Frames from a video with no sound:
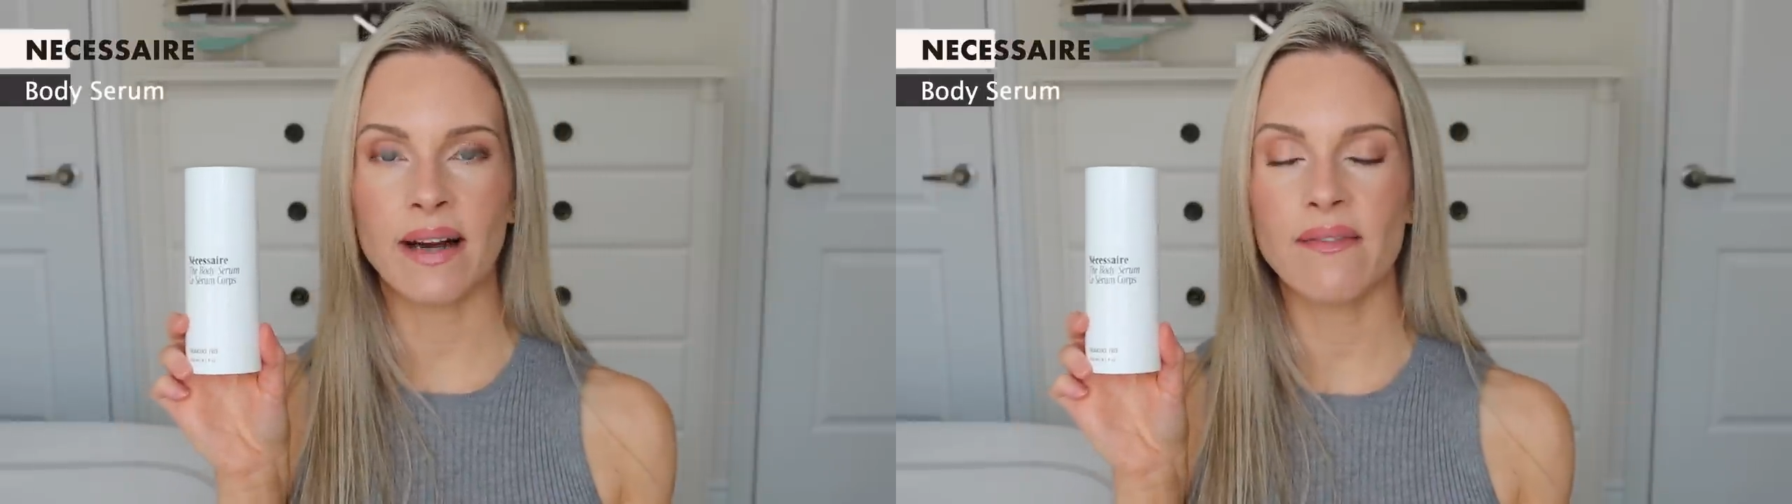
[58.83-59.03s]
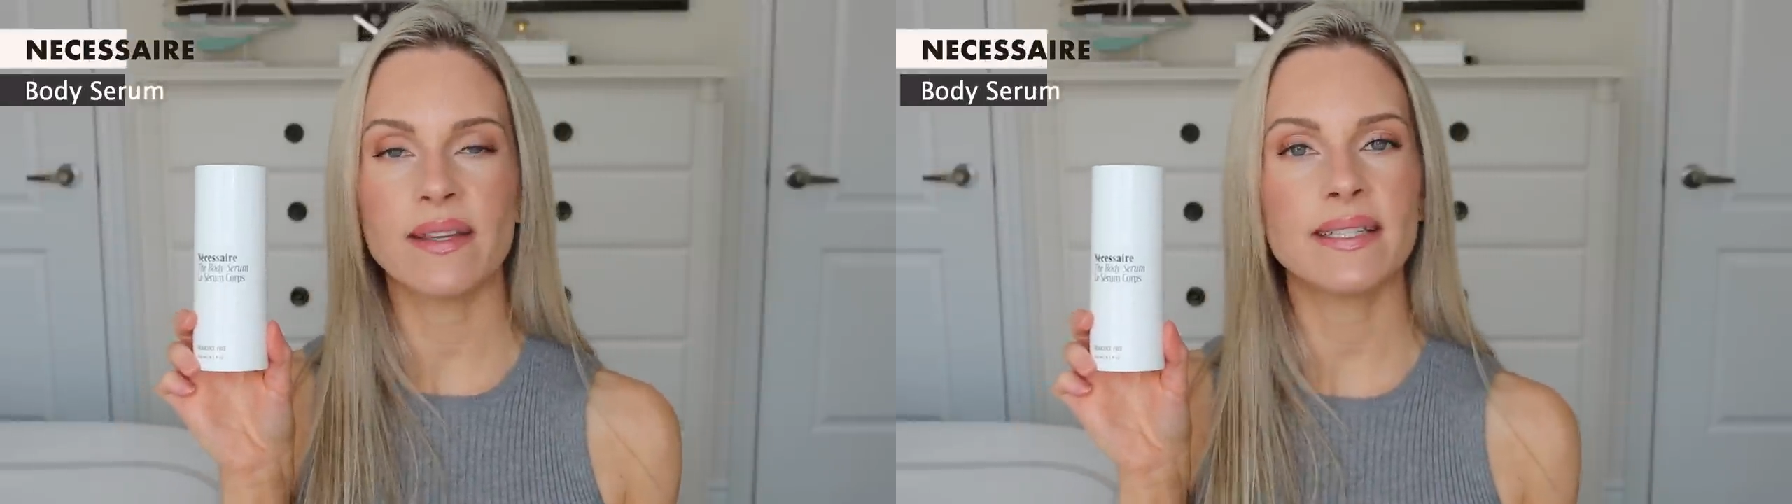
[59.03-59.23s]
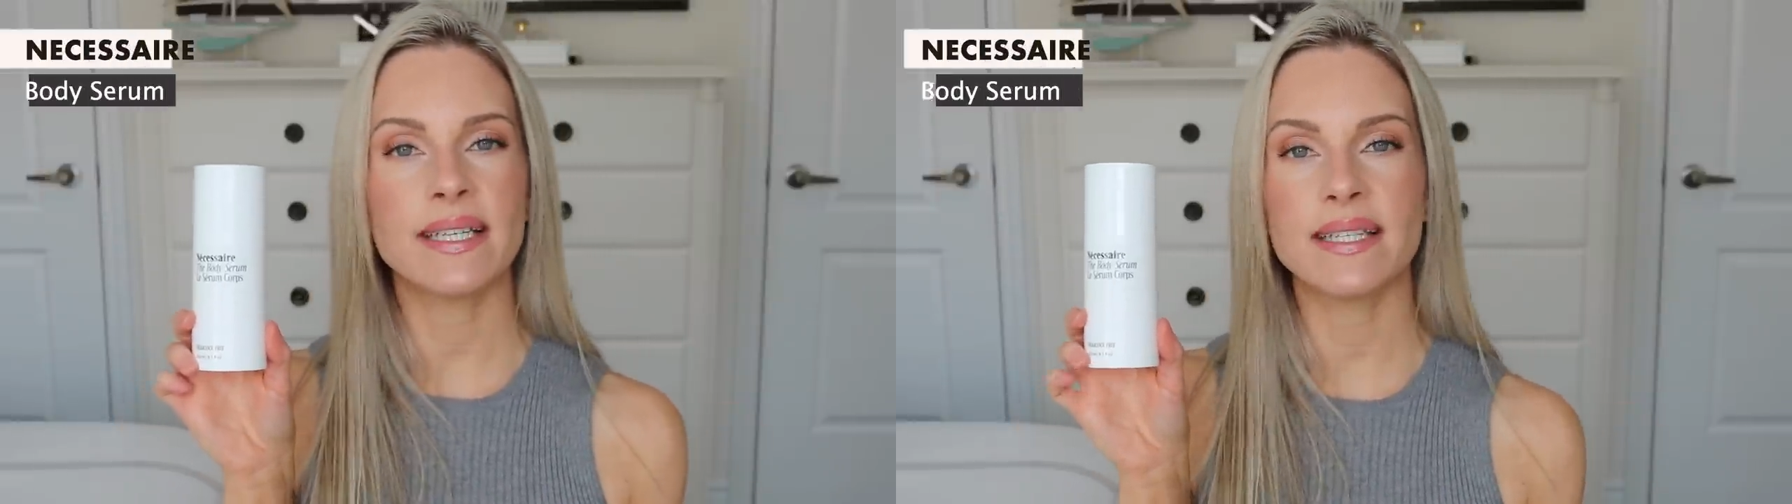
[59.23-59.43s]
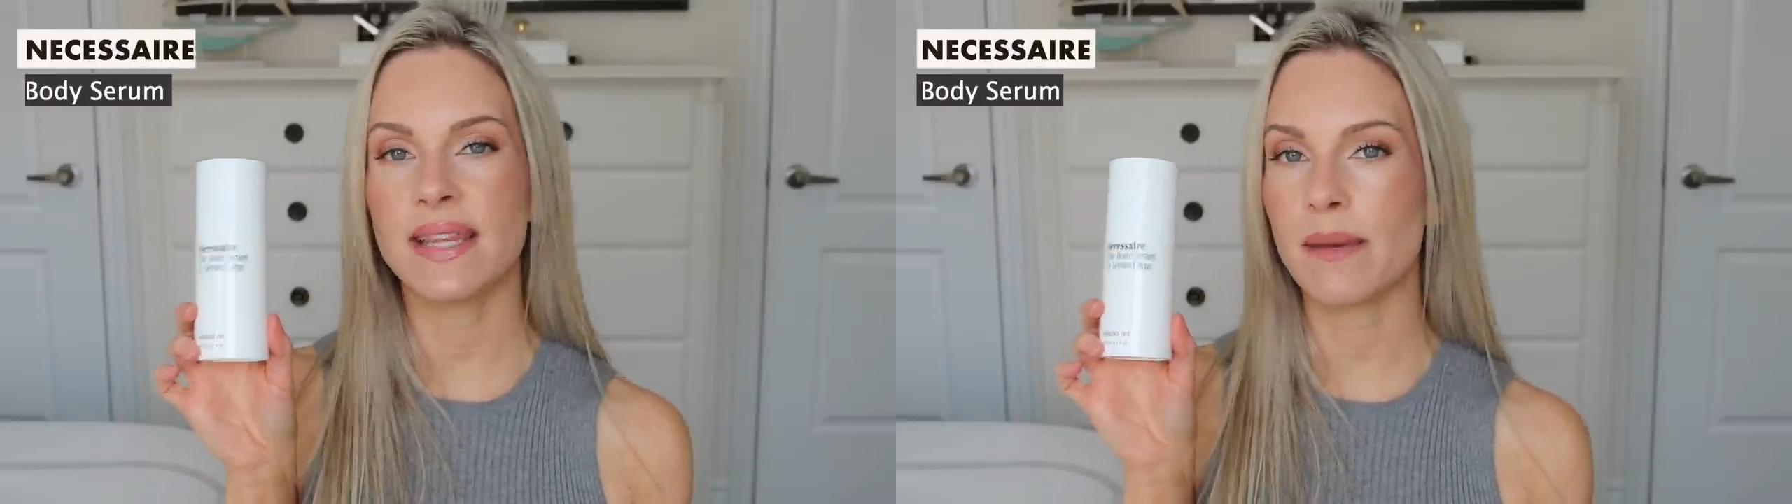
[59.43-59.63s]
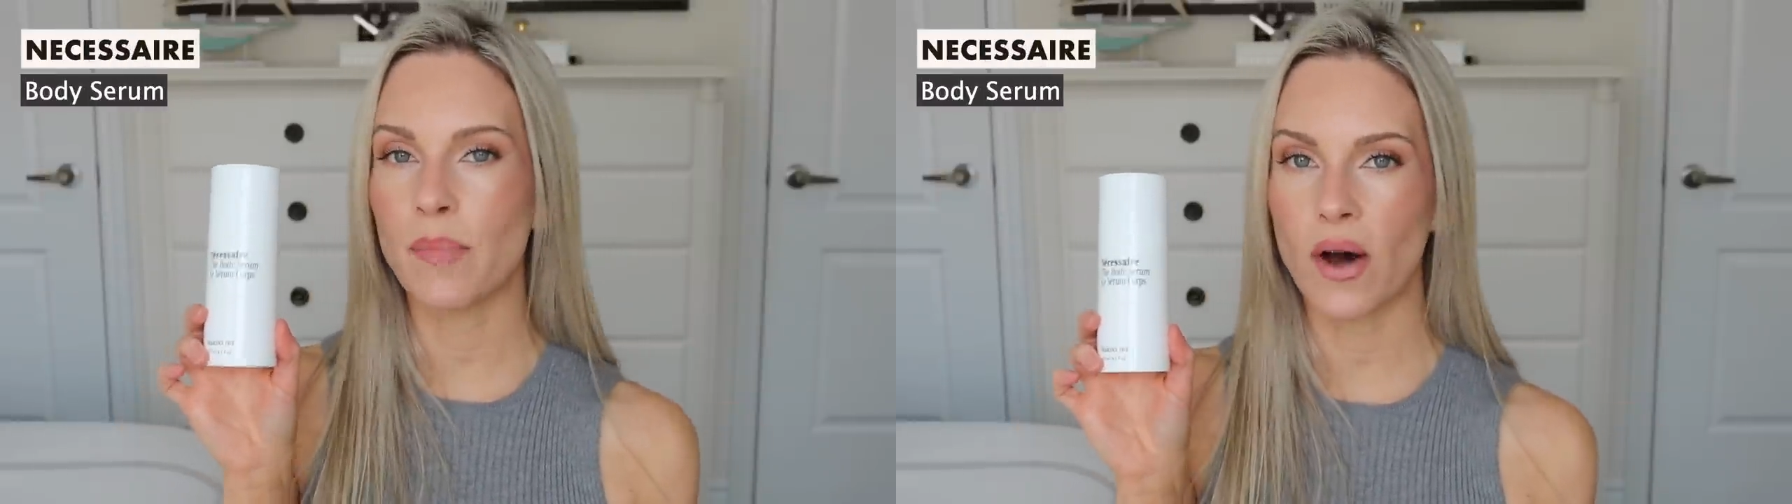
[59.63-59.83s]
and this is
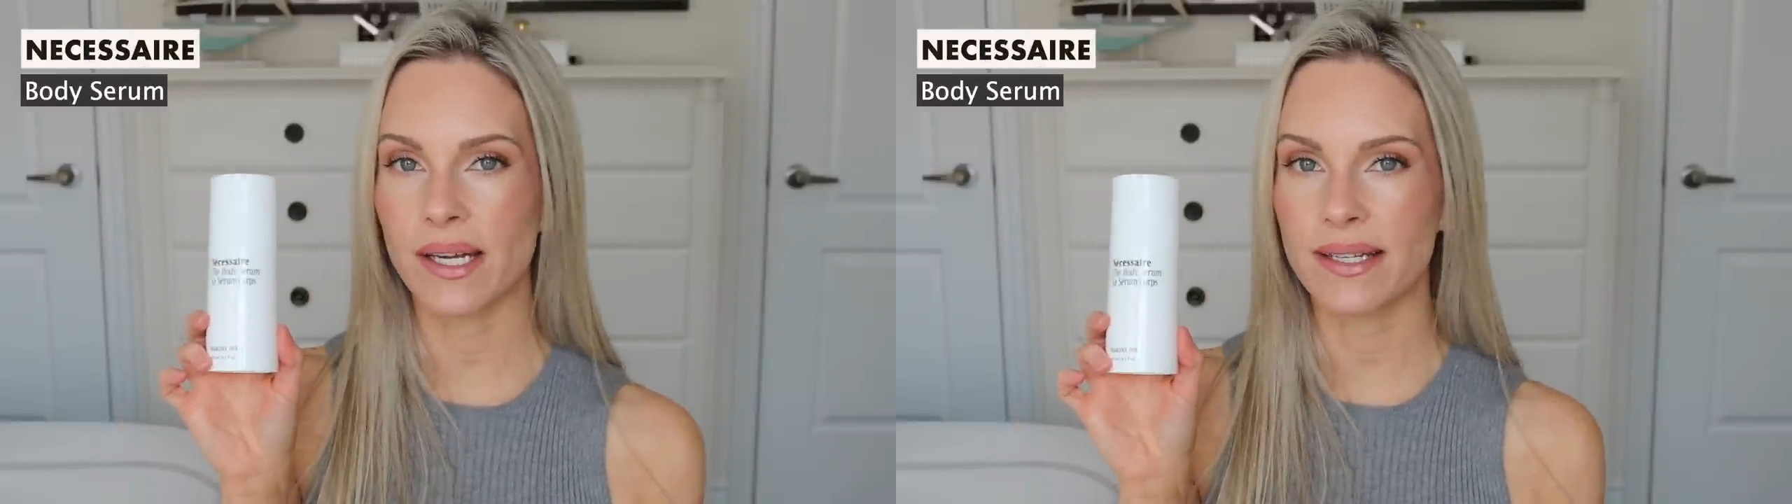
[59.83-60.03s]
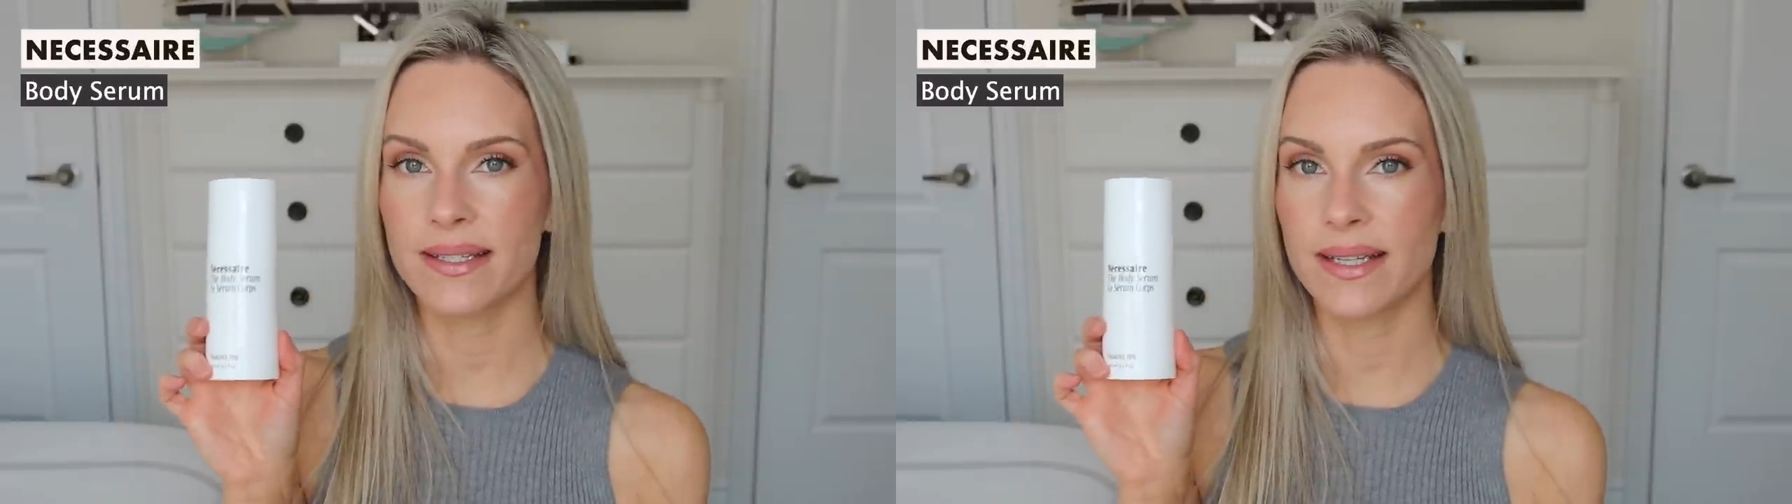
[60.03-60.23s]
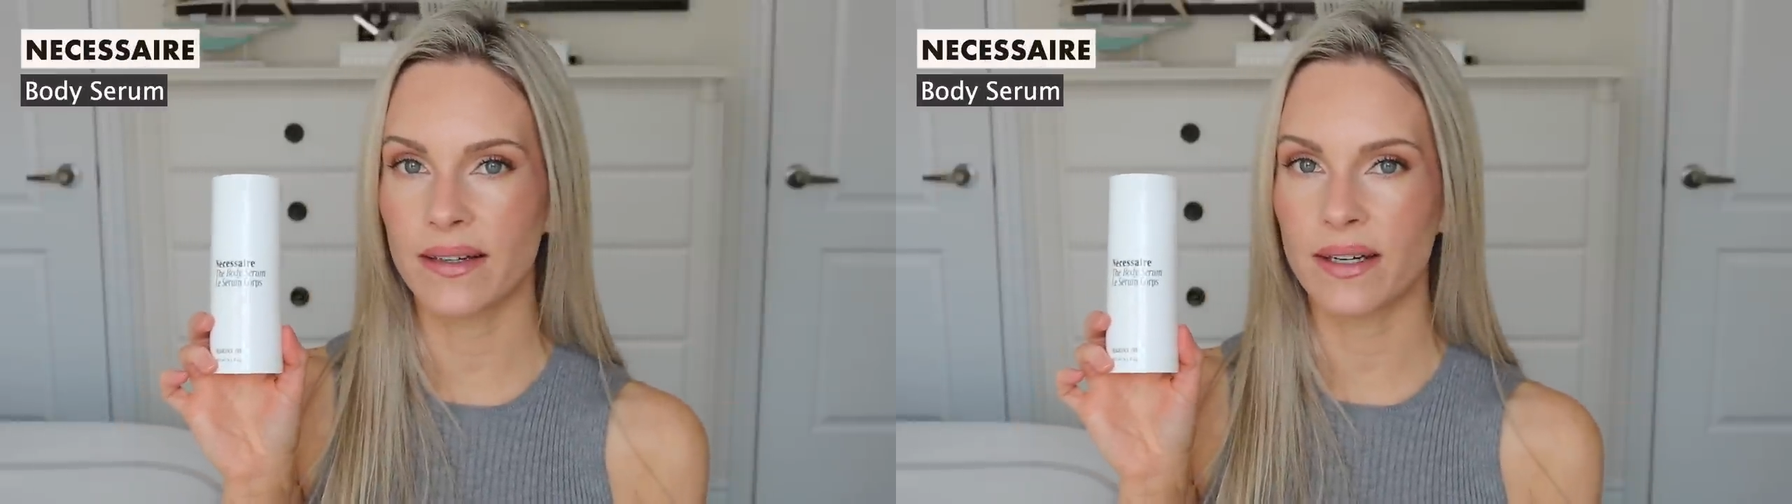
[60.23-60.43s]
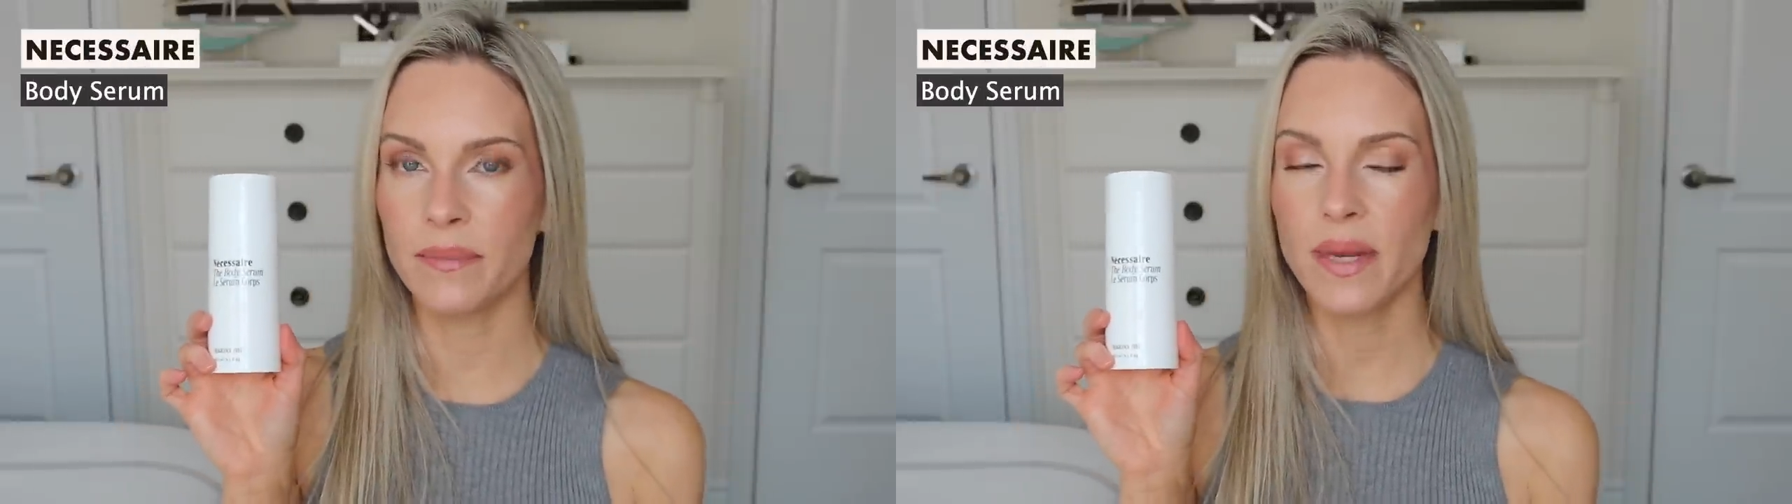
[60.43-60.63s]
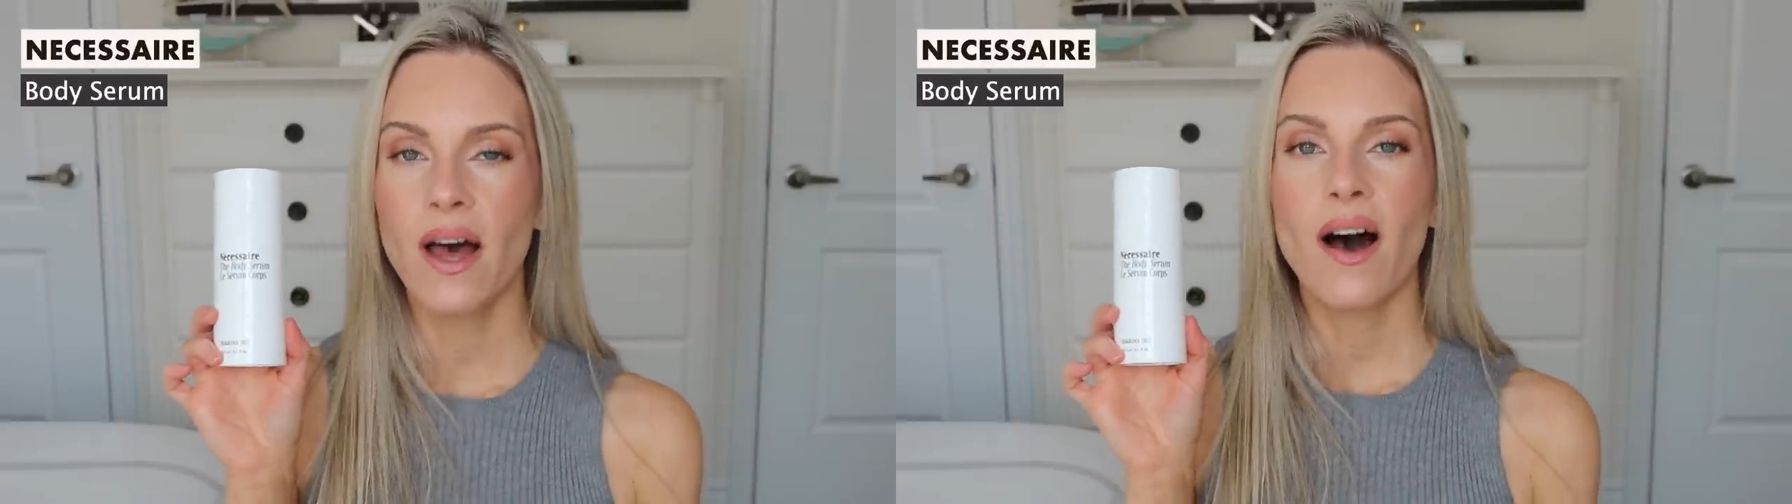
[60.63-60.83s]
the body serum.